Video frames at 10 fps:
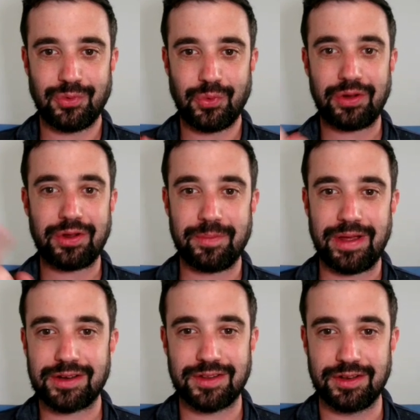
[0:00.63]
Welcome
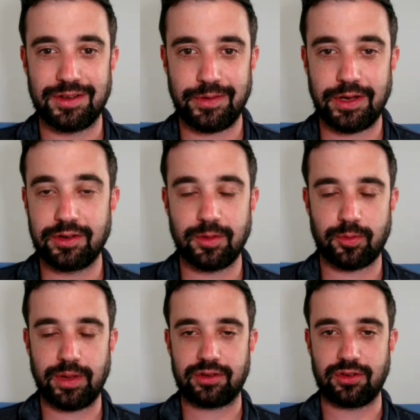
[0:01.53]
back to the Dividend
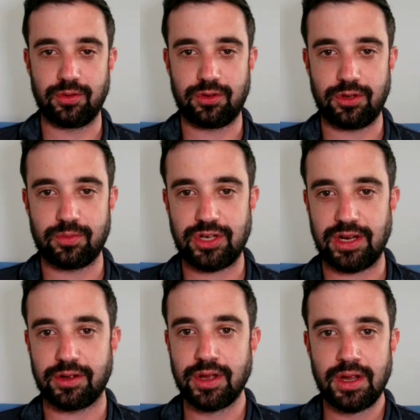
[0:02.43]
Diplomats YouTube
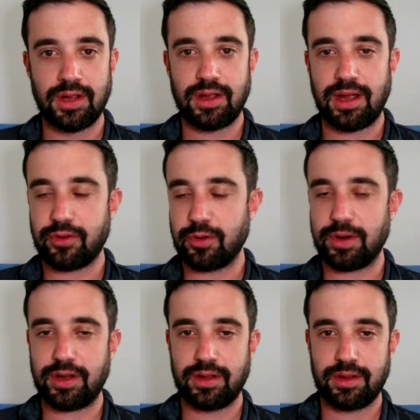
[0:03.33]
channel.
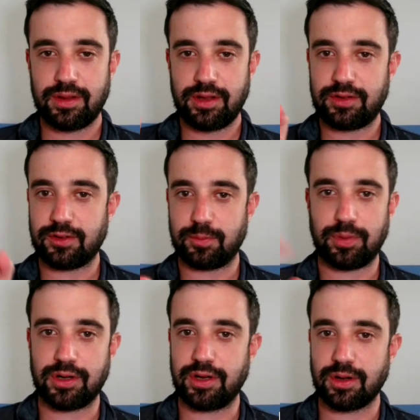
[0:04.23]
Everybody, this is
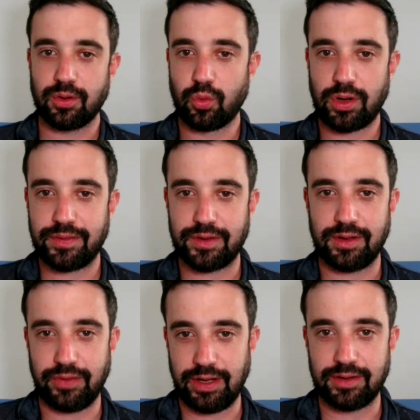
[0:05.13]
Bert here, one of the
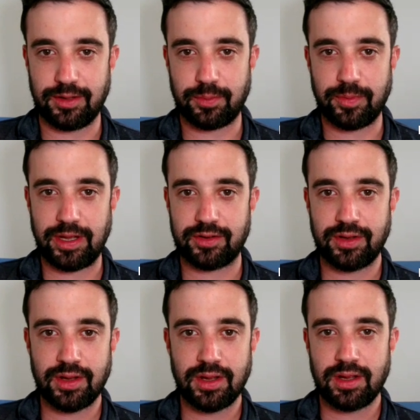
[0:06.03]
Dividend Diplomats.
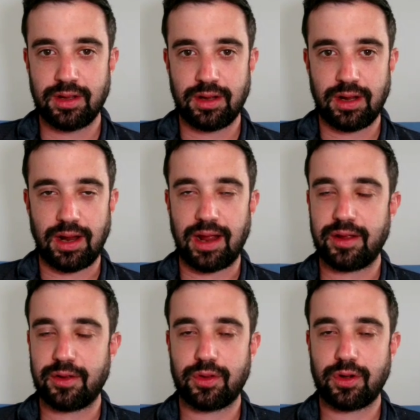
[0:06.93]

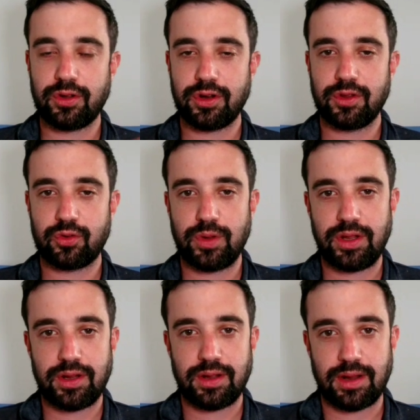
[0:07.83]
Earlier in this
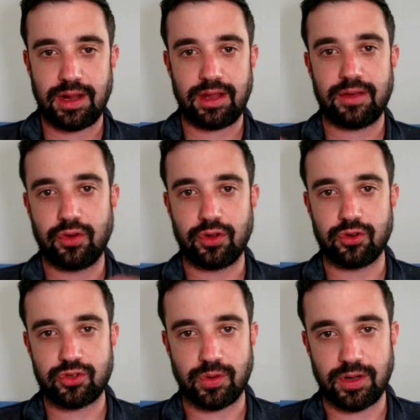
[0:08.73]
week, I gave a little
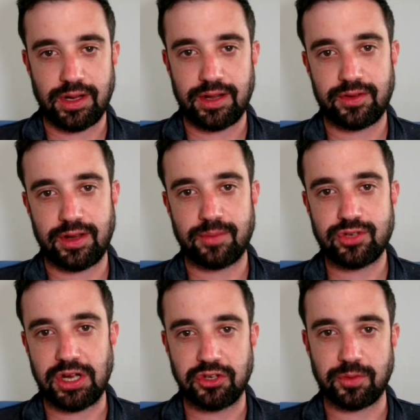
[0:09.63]
short. I said I'm
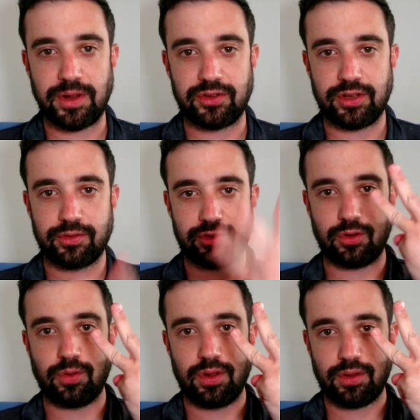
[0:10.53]
challenging myself
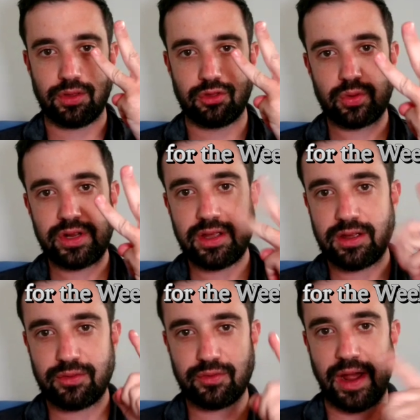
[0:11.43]
to 3
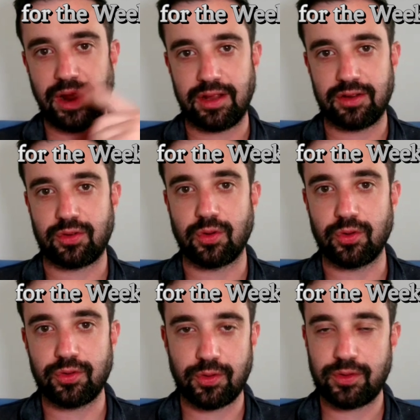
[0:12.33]
finance
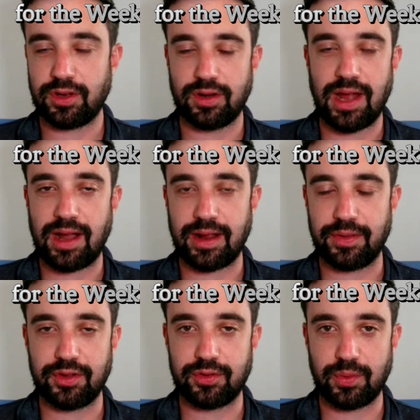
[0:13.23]
goals to knock
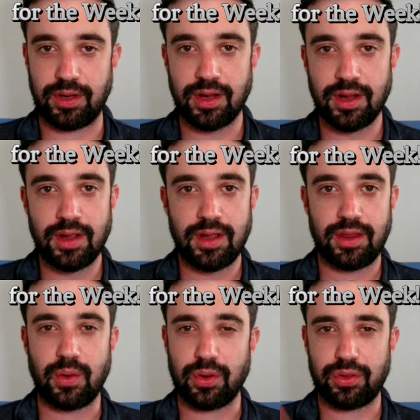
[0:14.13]
out this week.
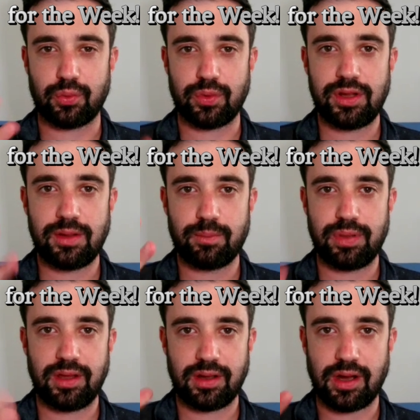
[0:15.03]
There were 3
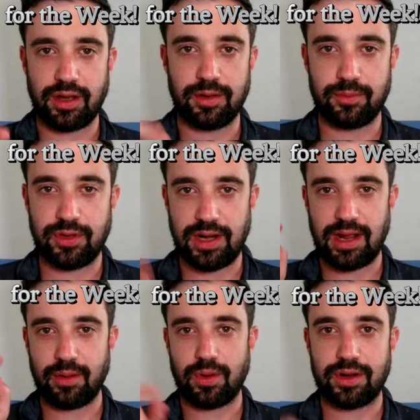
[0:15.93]
big items that
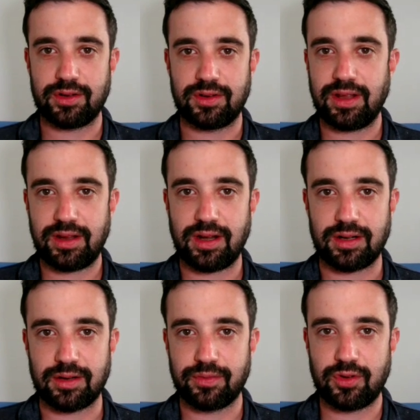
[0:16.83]
I wanted to take
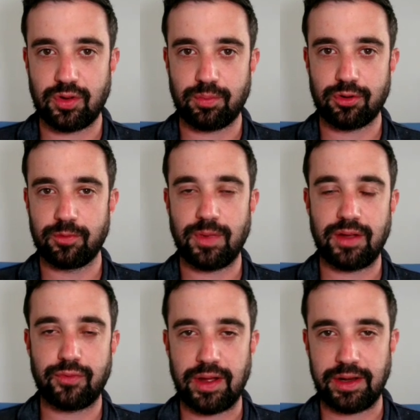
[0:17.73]
care of to improve
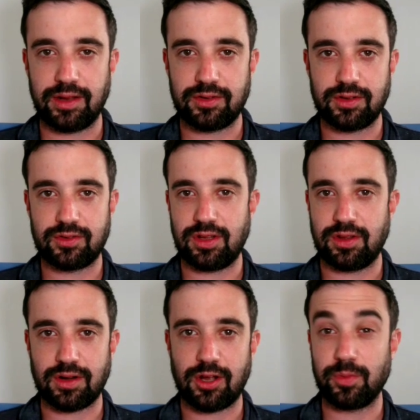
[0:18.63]
my finances to
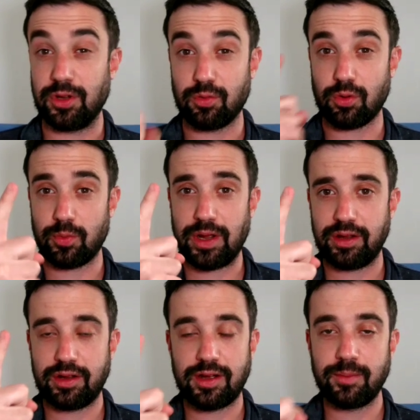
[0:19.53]
either help me grow my
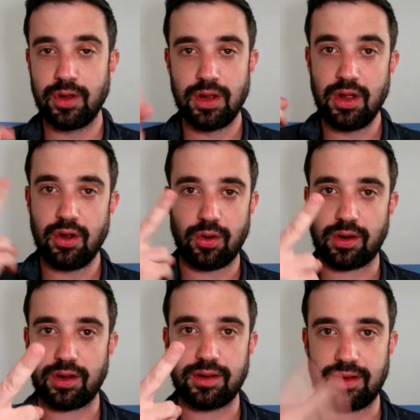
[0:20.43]
income or
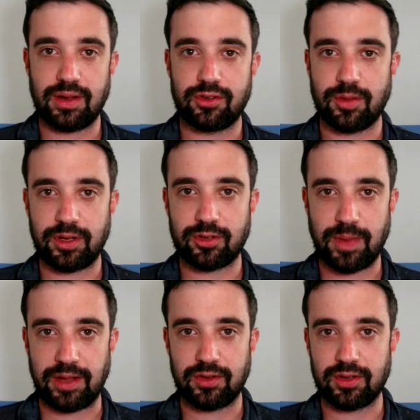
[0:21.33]
cut down some
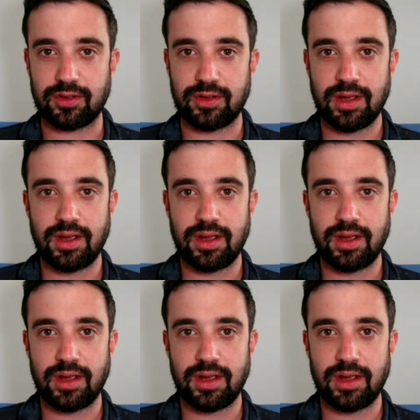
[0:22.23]
expenses.